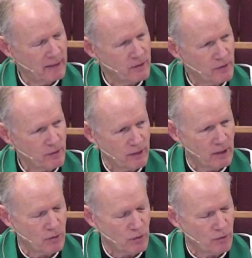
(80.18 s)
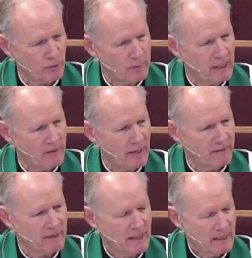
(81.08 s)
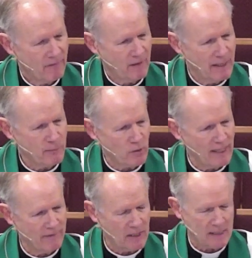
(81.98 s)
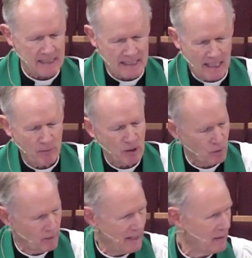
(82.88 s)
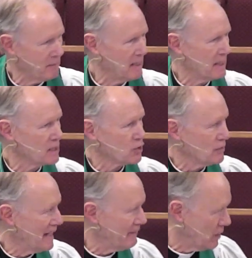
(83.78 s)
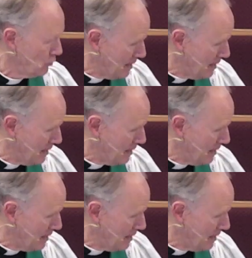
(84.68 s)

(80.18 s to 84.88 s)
it is certainly true for me that if I'm driving and someone around me is driving